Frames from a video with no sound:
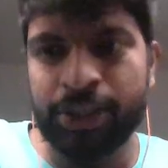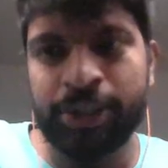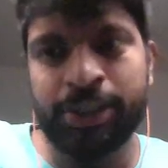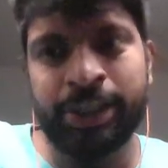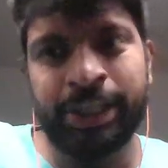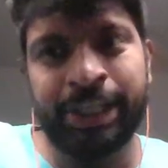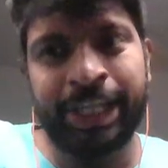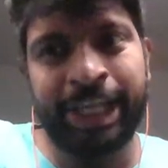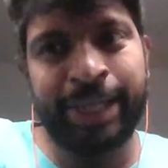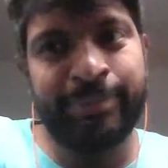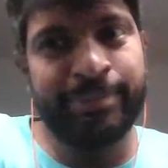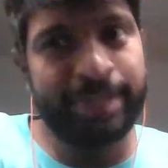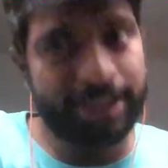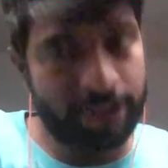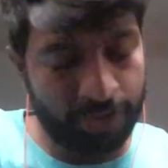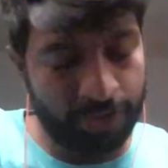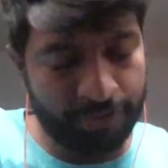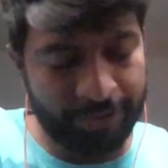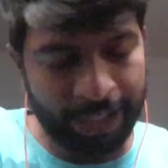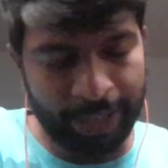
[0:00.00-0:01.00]
The name is
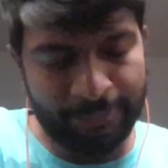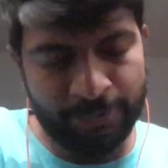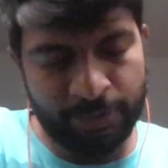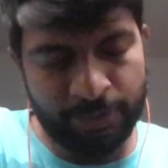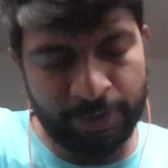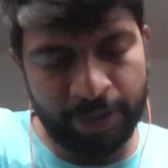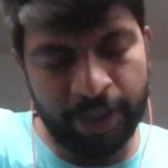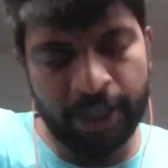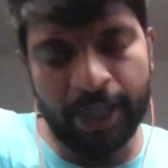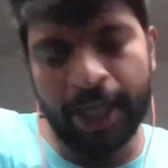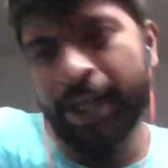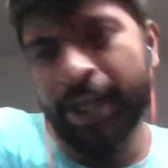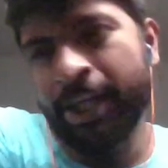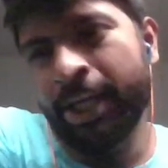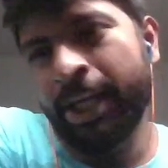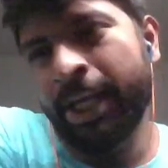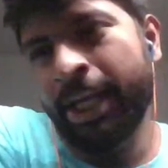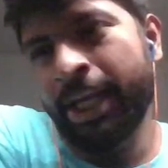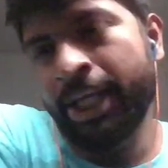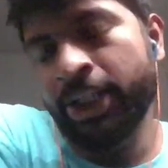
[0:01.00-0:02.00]
of type string and
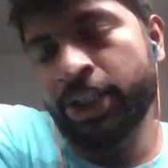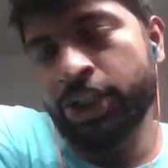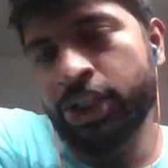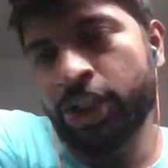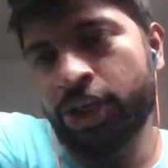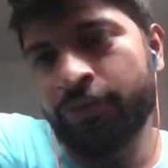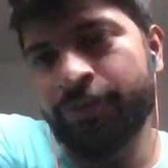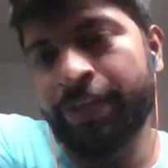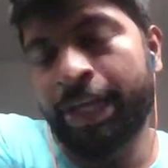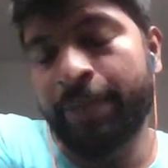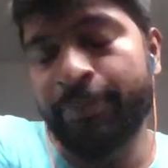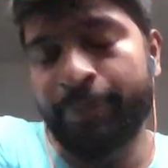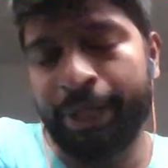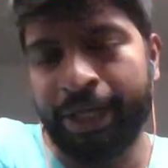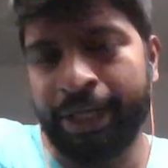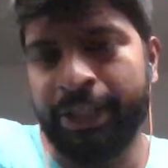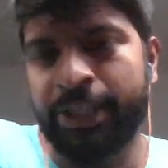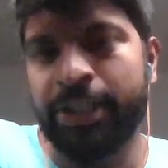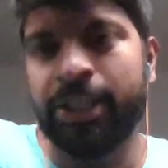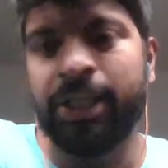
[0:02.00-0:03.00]
age is of type
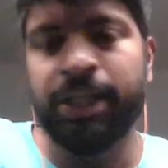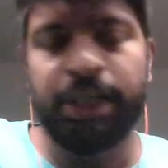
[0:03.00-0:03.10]
int.